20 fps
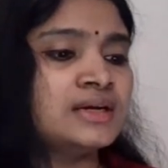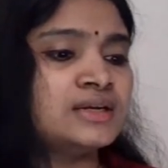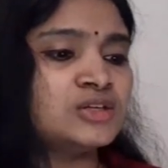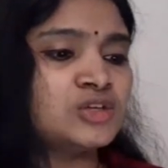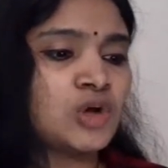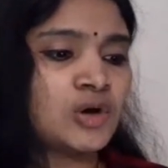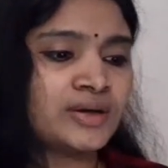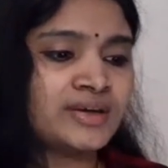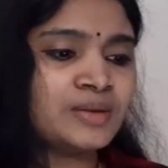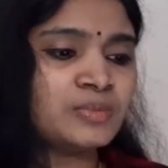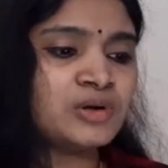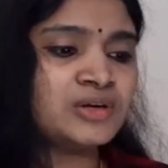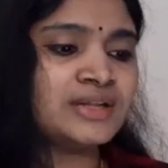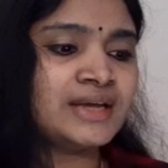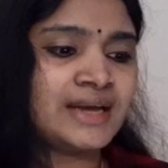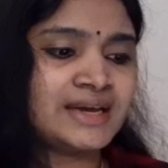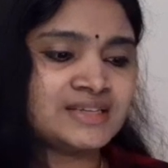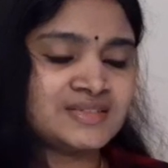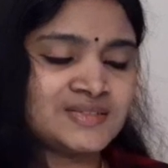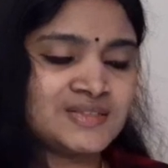Talking about the
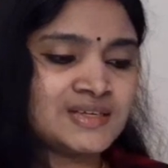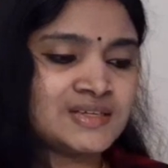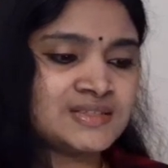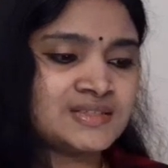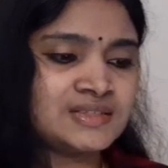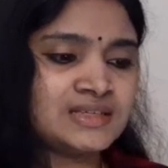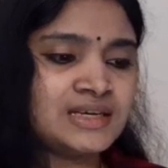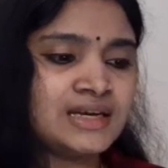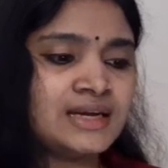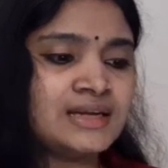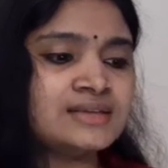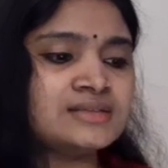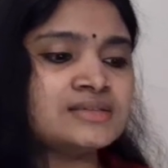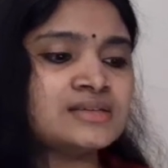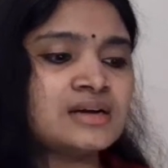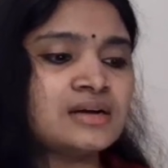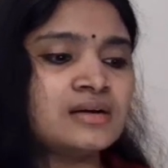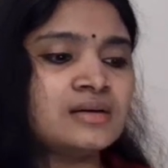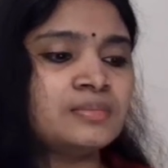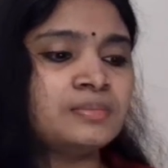SCST and